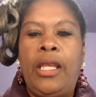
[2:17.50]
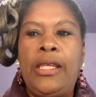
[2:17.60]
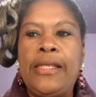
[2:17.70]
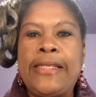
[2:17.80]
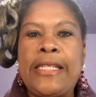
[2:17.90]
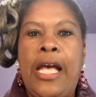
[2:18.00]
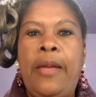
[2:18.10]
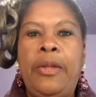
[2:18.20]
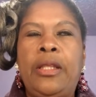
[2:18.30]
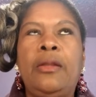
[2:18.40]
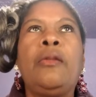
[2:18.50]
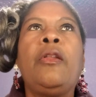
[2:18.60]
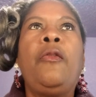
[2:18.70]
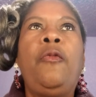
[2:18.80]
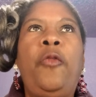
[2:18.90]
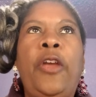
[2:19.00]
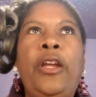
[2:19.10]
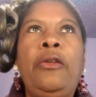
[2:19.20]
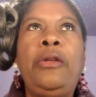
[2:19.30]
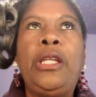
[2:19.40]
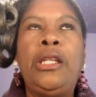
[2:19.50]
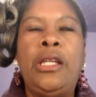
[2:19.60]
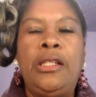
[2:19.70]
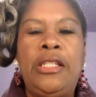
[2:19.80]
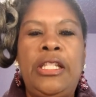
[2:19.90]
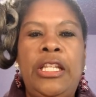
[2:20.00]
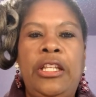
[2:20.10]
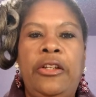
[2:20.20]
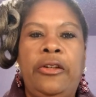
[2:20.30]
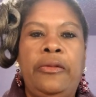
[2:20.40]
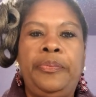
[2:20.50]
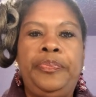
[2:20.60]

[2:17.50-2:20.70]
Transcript: is coming very near.